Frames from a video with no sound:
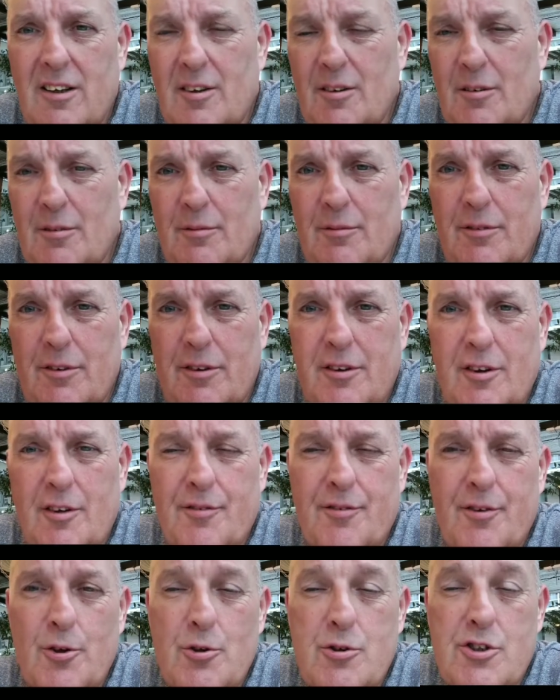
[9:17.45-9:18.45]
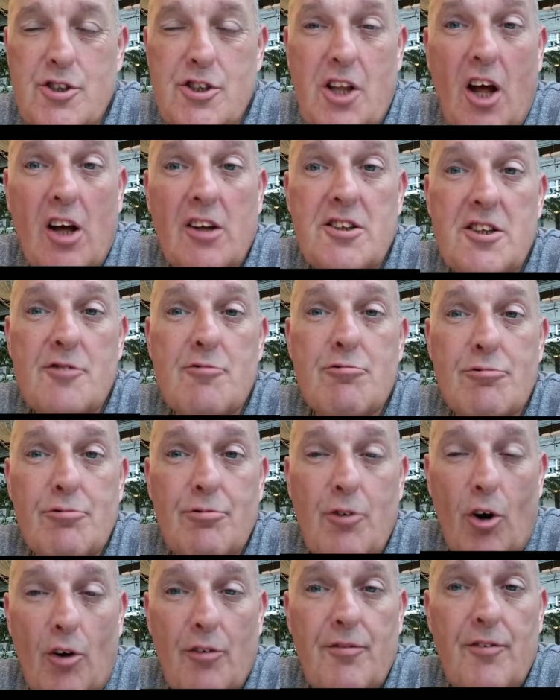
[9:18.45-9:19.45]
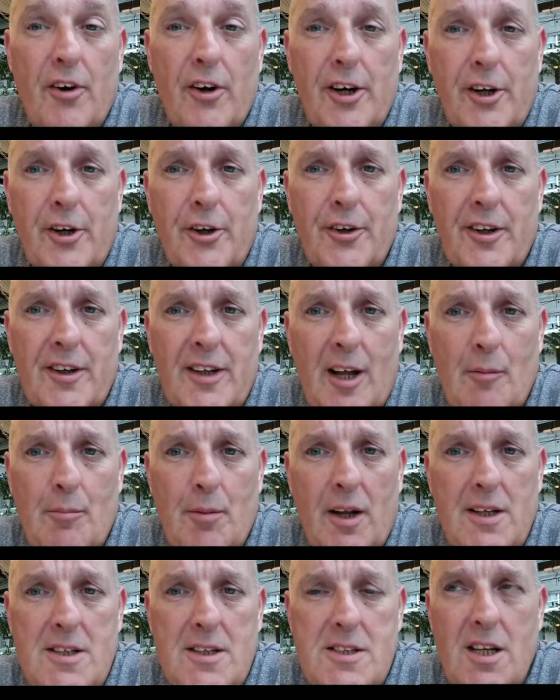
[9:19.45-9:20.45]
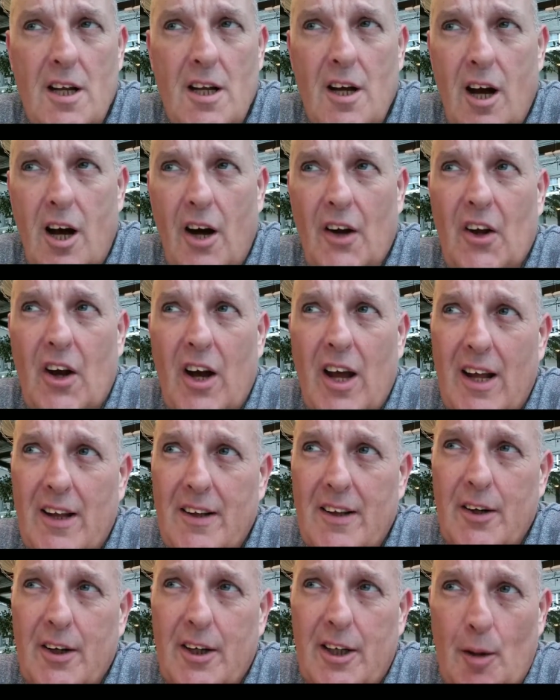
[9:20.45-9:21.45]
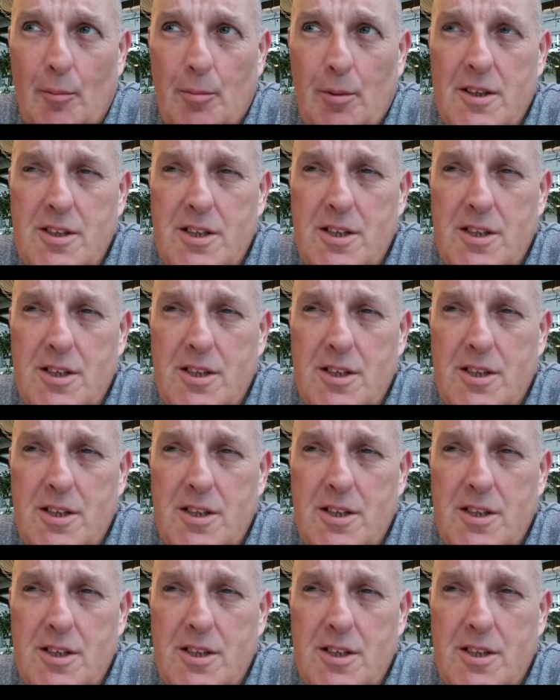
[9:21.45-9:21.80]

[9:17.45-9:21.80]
The food started off very good in that place, and I ate there a couple of times.